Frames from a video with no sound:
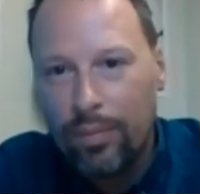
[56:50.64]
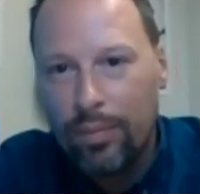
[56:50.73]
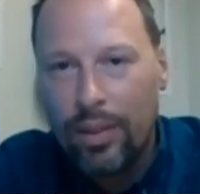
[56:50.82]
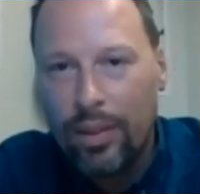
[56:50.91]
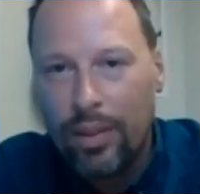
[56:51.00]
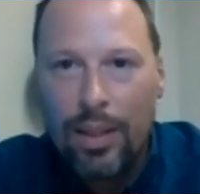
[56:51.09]

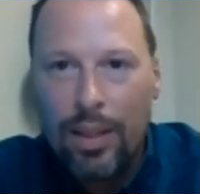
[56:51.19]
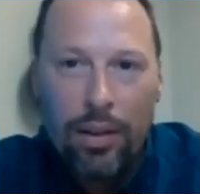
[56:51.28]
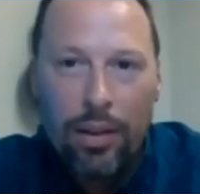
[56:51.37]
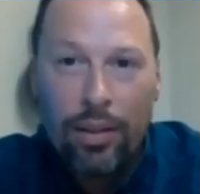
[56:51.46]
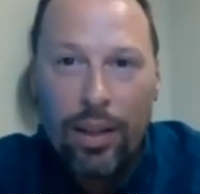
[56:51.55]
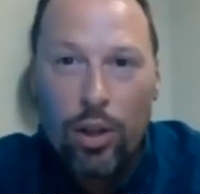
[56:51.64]
some of
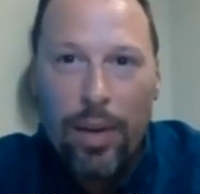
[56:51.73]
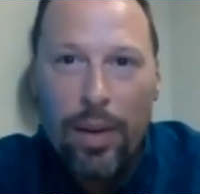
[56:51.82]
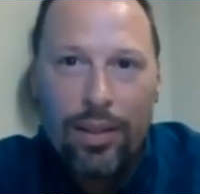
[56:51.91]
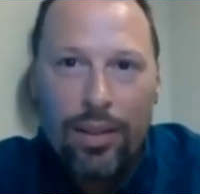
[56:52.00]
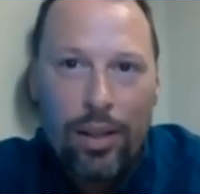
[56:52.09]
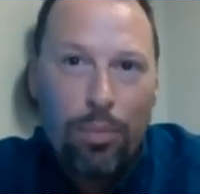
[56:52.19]
the goes
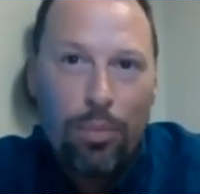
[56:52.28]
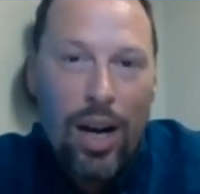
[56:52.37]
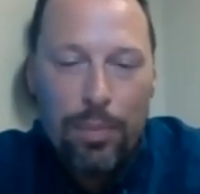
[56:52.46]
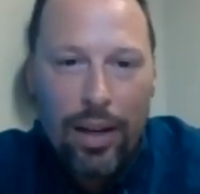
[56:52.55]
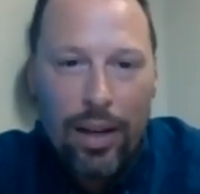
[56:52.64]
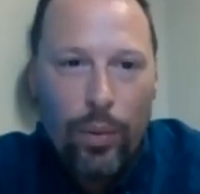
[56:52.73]
back to, you know,
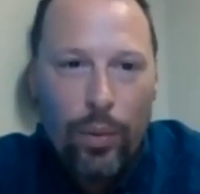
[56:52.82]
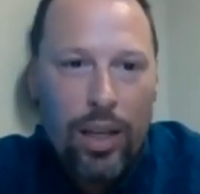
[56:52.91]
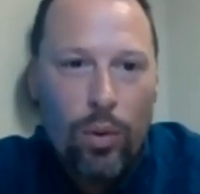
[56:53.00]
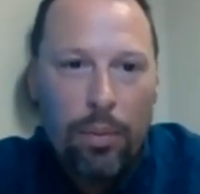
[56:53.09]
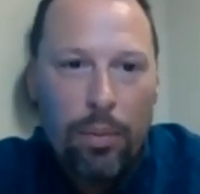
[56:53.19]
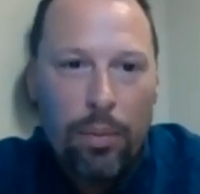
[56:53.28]
prospect the way
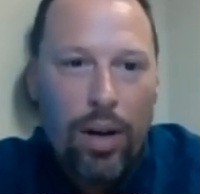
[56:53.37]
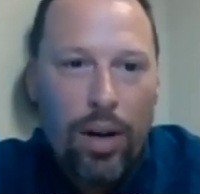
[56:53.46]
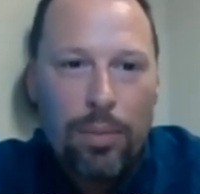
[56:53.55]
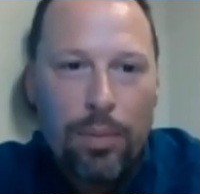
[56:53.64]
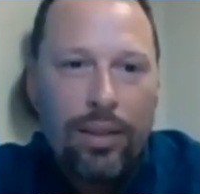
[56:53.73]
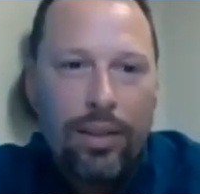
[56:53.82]
you want to be
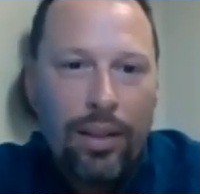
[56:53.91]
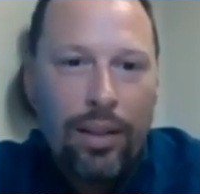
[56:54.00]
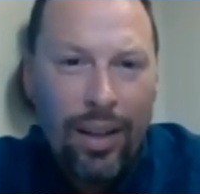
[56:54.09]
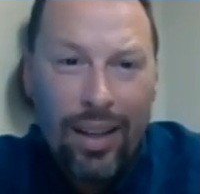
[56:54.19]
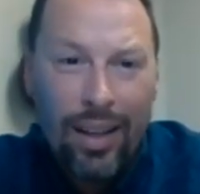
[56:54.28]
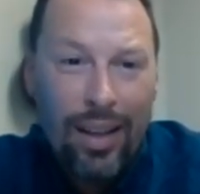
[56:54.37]
prospected.
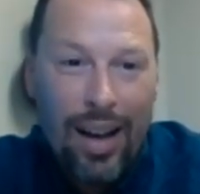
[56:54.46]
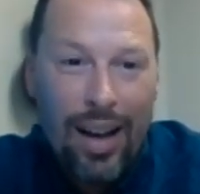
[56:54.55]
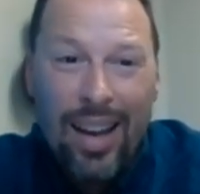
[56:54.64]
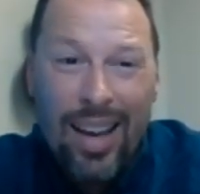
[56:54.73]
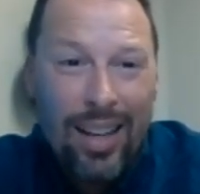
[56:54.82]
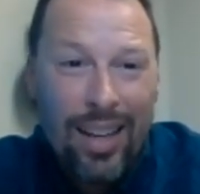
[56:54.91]
I
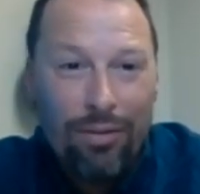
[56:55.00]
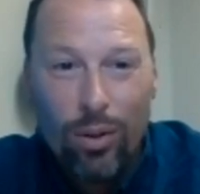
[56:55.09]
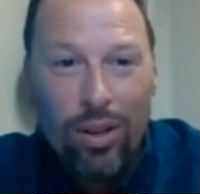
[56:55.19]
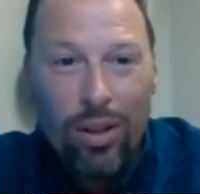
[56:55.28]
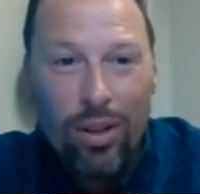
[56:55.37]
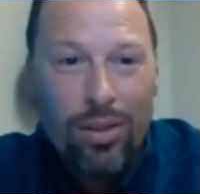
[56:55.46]
hate getting
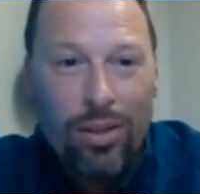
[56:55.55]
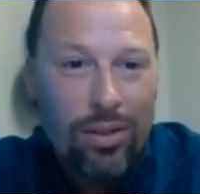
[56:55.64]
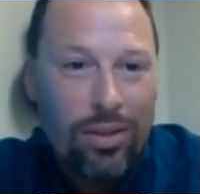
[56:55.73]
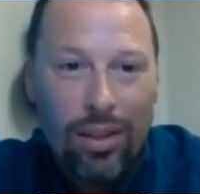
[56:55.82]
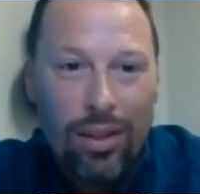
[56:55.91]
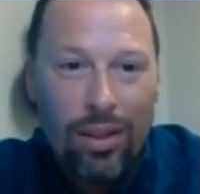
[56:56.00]
phone
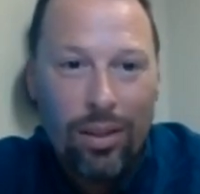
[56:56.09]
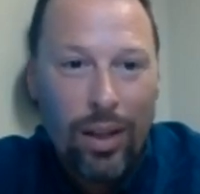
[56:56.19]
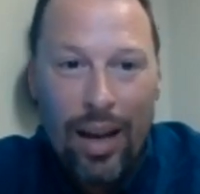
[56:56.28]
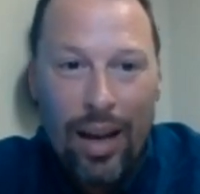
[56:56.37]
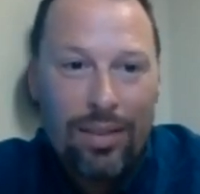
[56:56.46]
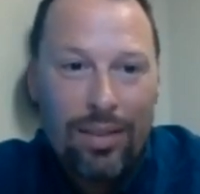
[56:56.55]
calls, you know,
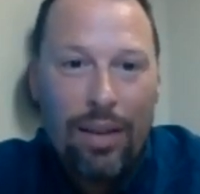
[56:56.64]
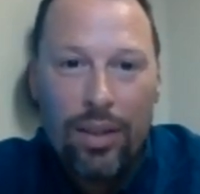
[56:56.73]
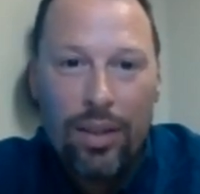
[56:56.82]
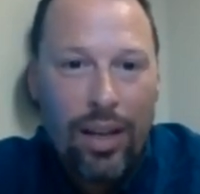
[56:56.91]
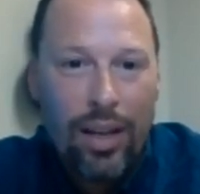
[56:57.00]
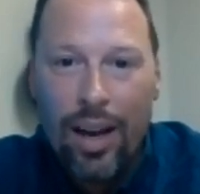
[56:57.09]
at
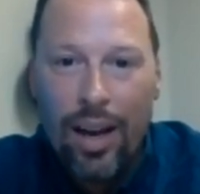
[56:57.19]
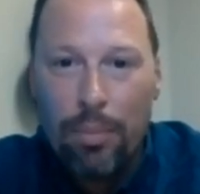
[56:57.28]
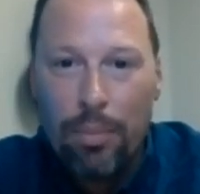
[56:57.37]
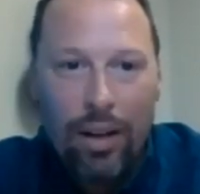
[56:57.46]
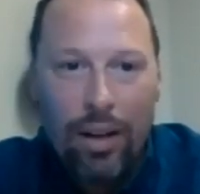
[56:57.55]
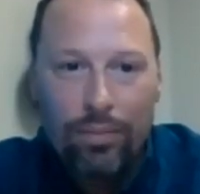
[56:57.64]
7:30 at night
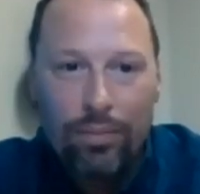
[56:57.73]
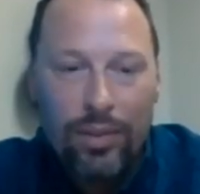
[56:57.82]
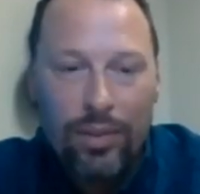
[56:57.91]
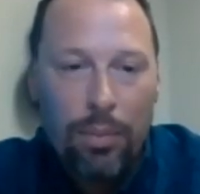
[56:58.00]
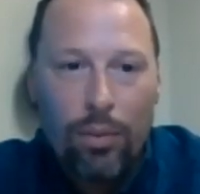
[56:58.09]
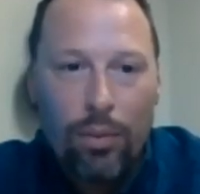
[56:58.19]
about
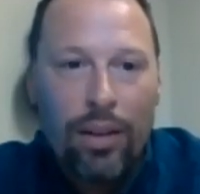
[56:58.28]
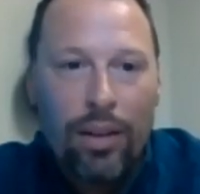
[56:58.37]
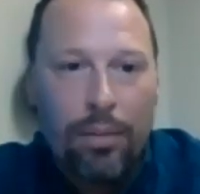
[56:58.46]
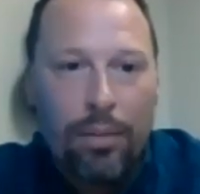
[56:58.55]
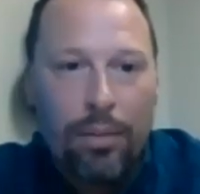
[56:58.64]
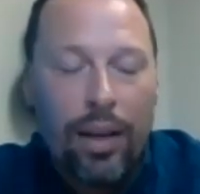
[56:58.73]
something
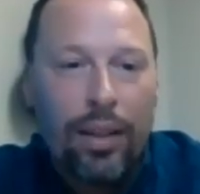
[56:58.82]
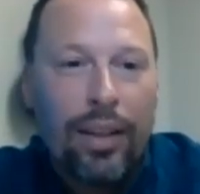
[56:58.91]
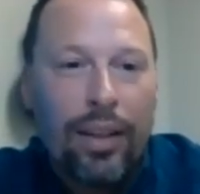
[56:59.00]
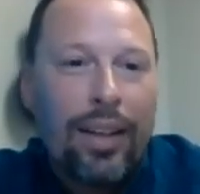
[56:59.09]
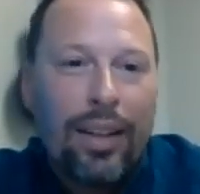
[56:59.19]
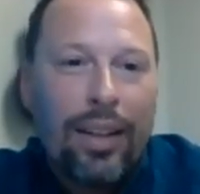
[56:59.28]
random. Like,
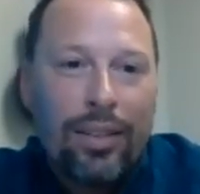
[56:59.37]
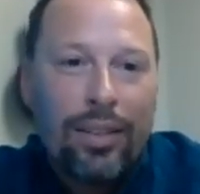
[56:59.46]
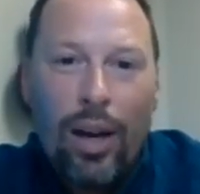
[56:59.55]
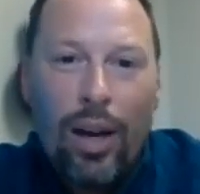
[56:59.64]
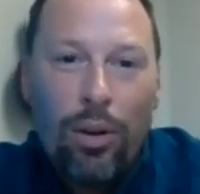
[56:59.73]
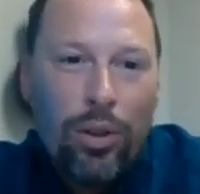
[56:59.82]
so
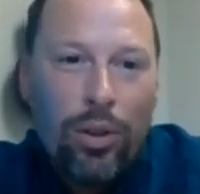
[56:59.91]
I don't do that a